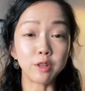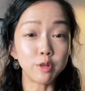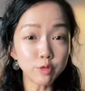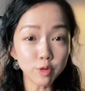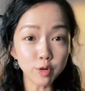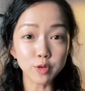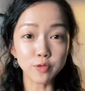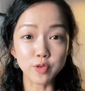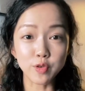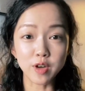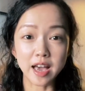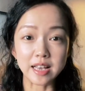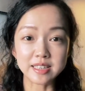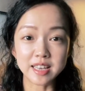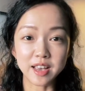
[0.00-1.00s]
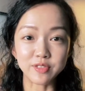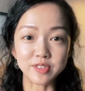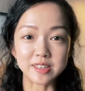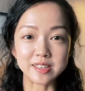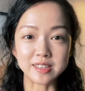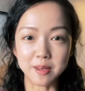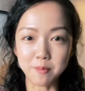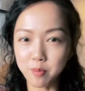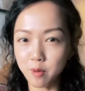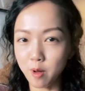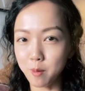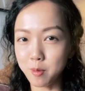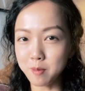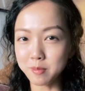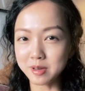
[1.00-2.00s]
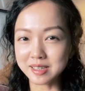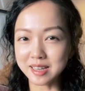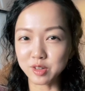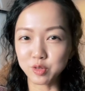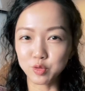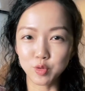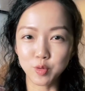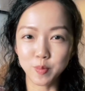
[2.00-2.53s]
don't know if you guys have the same problem as I do,